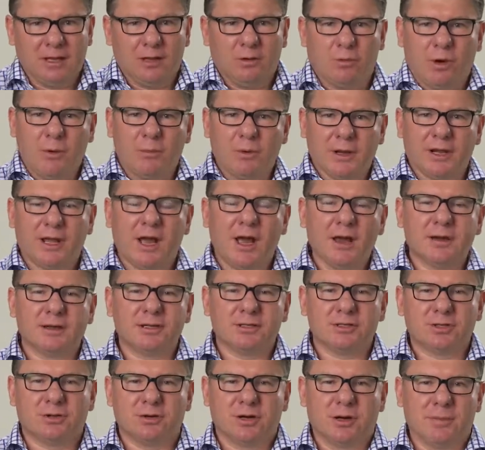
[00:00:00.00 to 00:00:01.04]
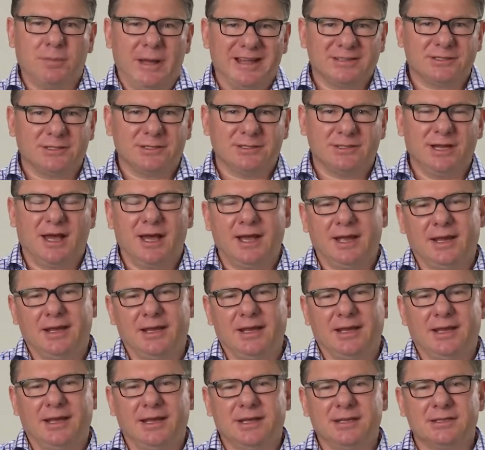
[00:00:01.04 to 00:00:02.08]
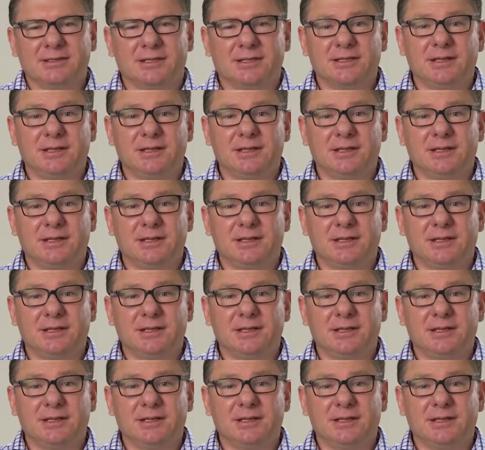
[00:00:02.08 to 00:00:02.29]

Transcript: What we're going to talk about today is